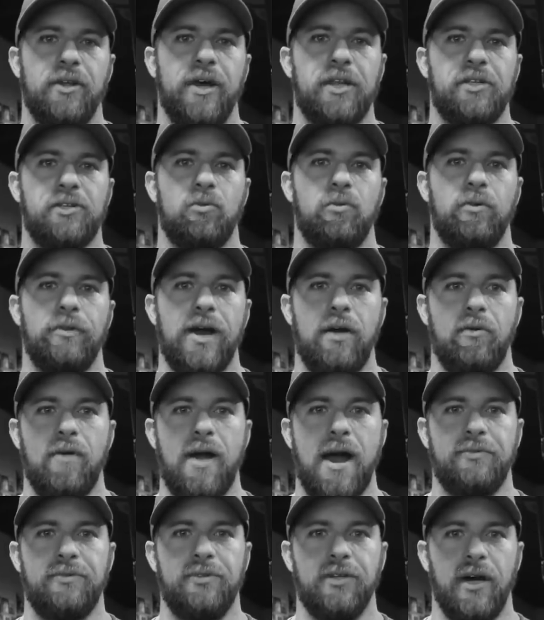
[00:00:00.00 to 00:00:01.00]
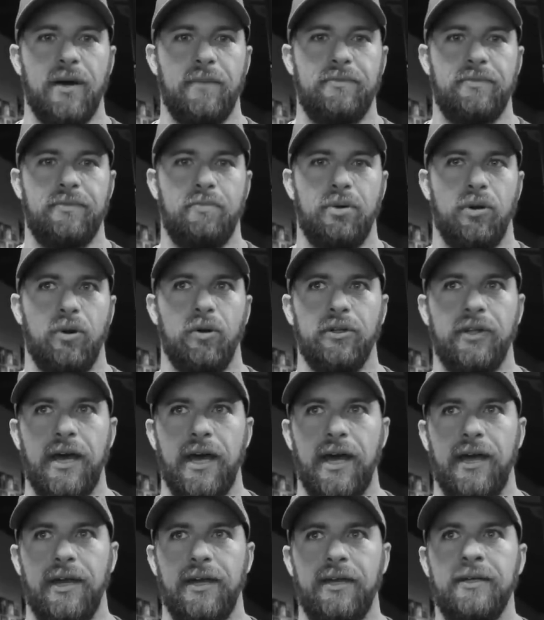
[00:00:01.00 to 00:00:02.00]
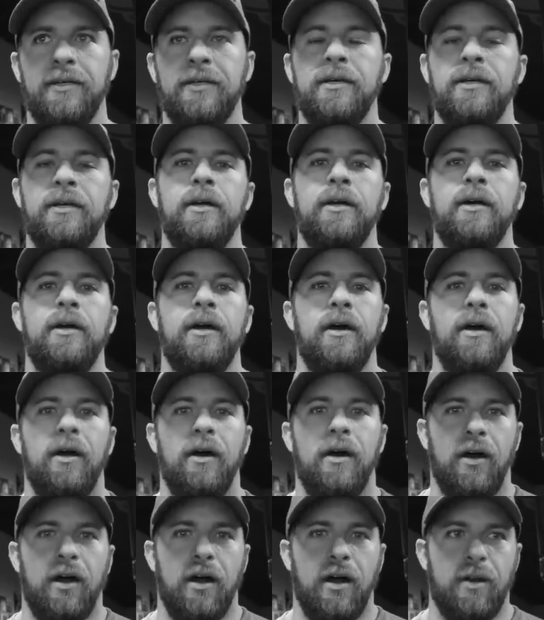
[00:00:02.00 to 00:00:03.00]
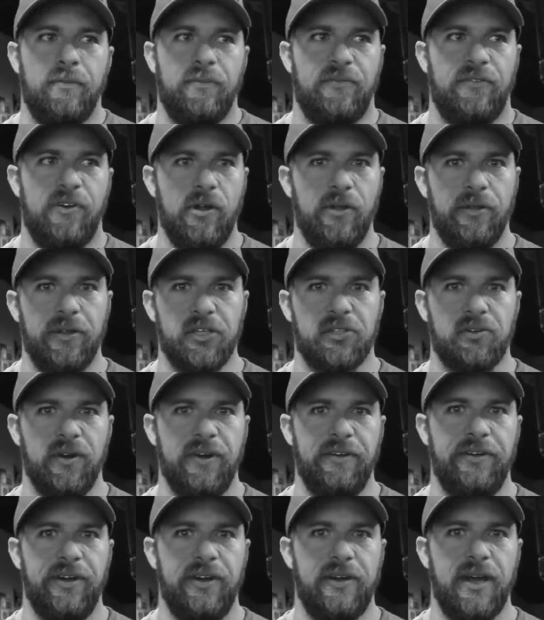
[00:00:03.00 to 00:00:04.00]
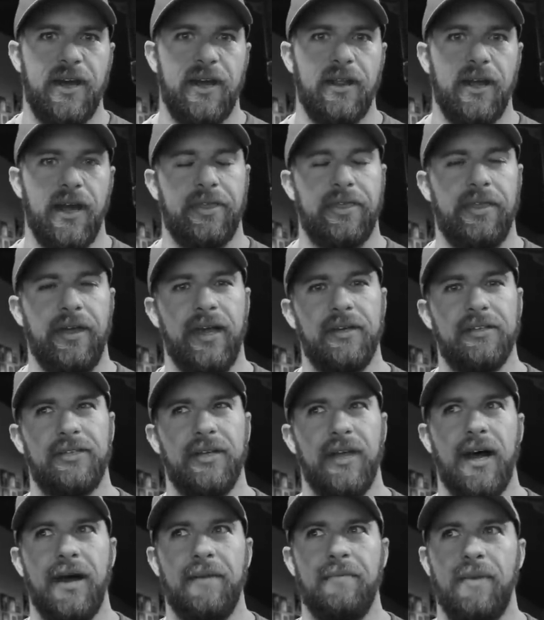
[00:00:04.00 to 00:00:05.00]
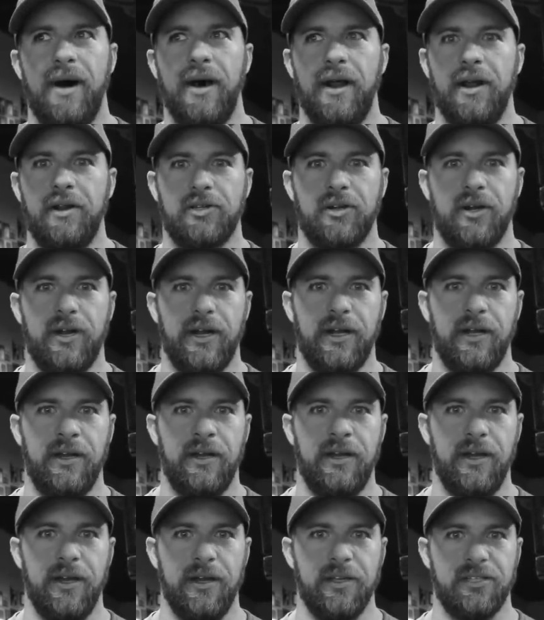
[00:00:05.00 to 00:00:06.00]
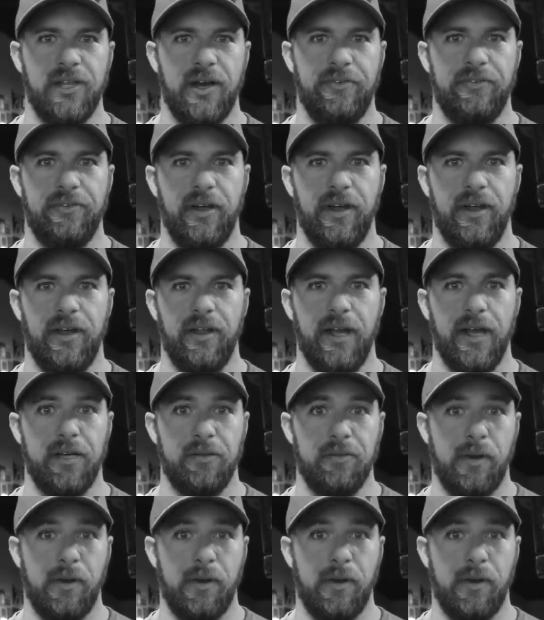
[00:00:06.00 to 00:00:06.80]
so that wrapped up pull day. Following this REFI day, like things that I'm monitoring is definitely like